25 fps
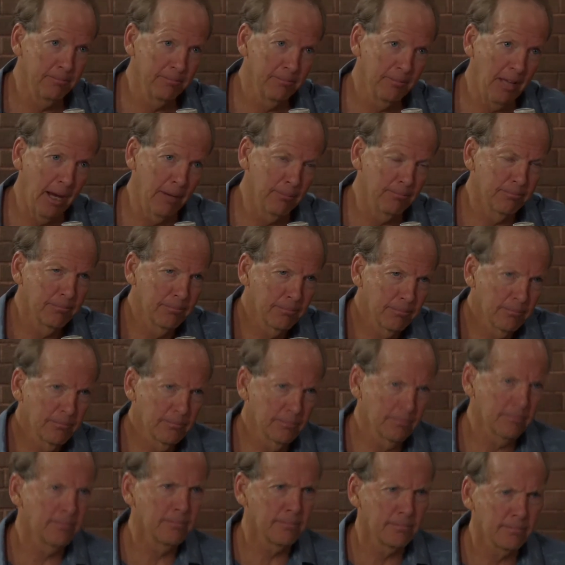Indentured
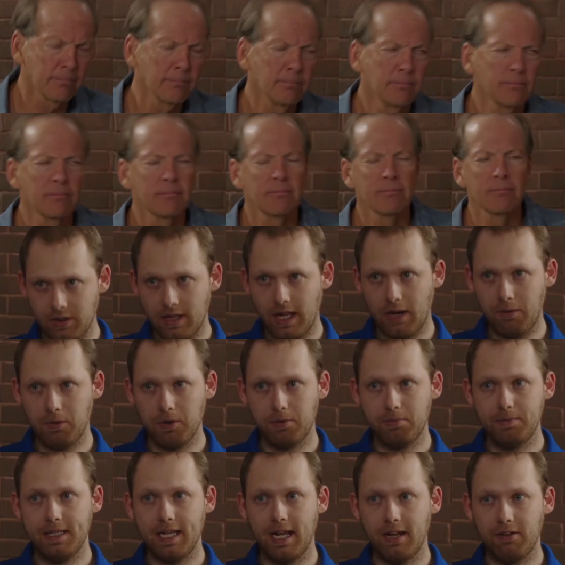servitude, that
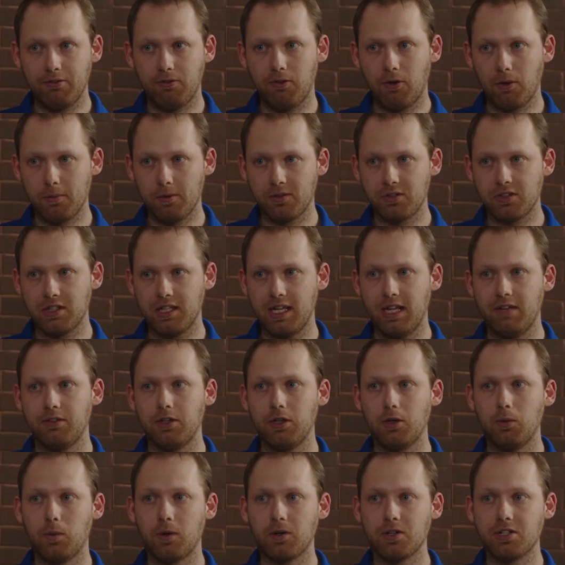would be a form of
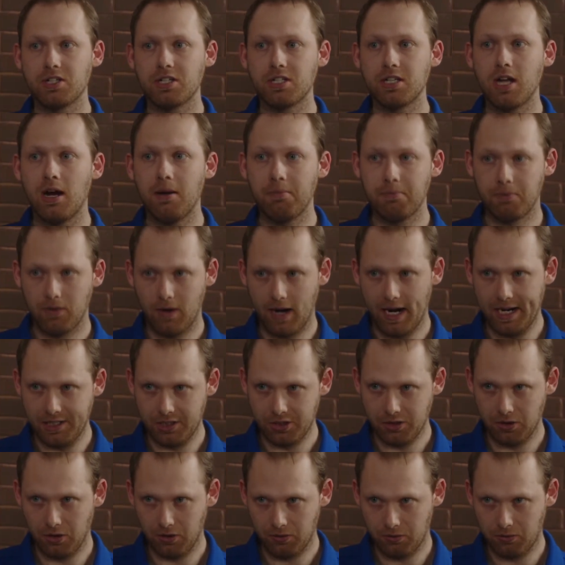slavery where some
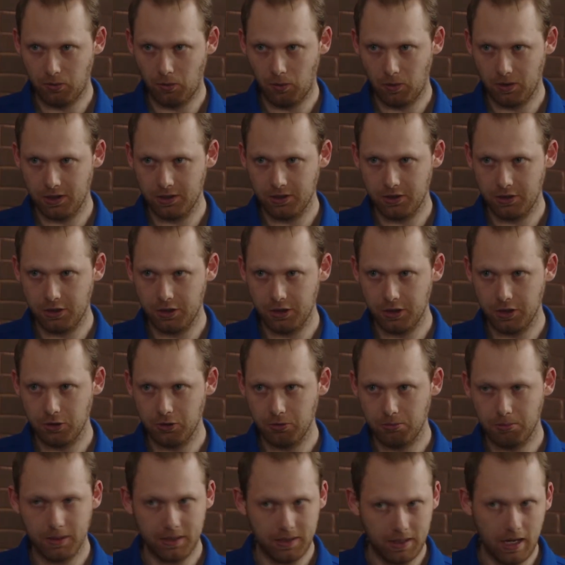rights are afforded to
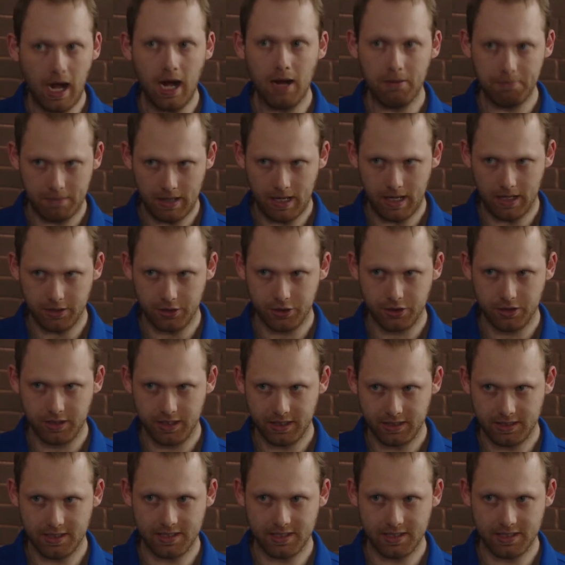you, but not much. It's a